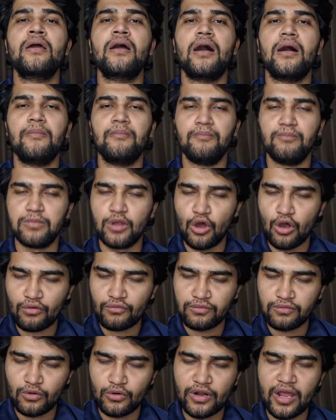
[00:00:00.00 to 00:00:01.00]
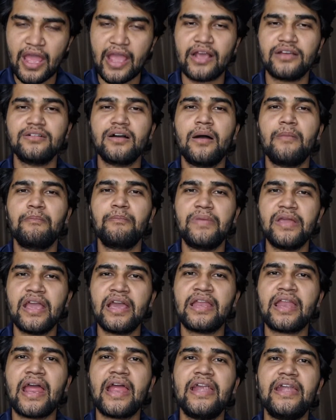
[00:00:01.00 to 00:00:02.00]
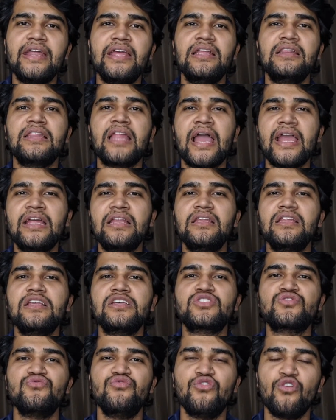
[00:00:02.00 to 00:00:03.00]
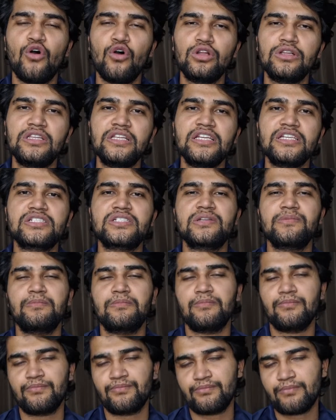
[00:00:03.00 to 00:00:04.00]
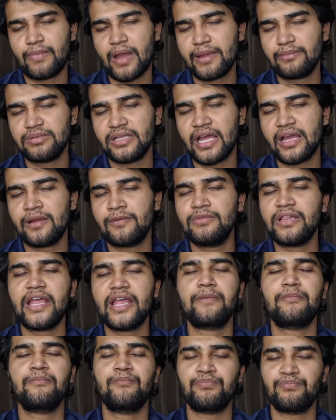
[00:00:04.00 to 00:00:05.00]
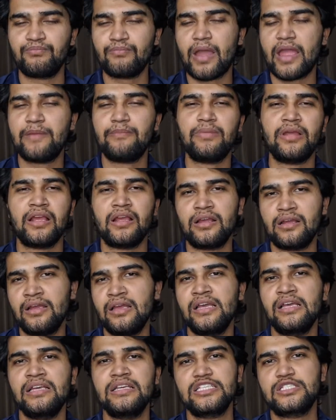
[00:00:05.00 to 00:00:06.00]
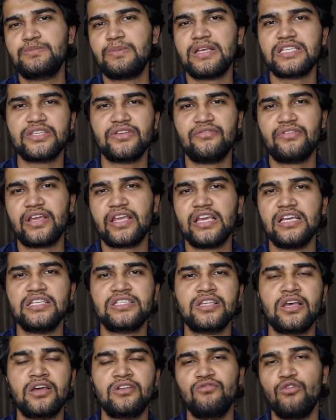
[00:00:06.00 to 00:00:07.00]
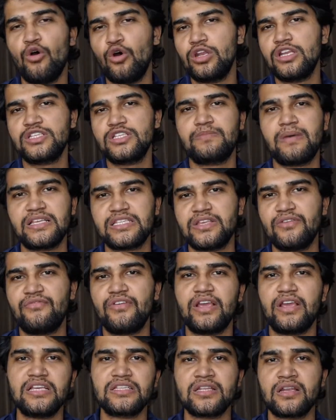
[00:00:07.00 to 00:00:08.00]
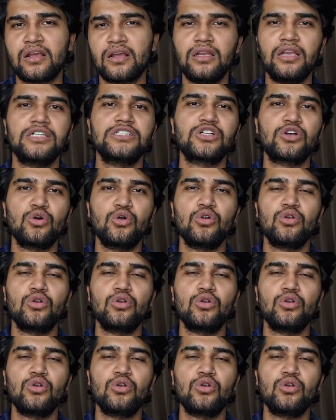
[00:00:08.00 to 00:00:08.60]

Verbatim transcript: block flow diagram, PNID, line list, wall list, pipeline, like piping specification, wall specification, color